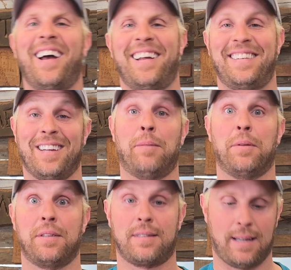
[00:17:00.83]

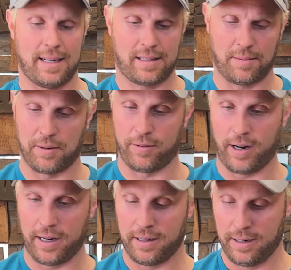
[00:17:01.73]
double the size. Come on,
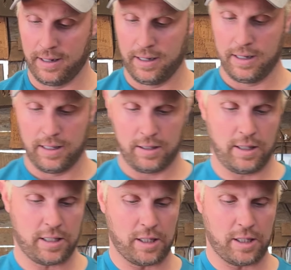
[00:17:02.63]
Ryan. This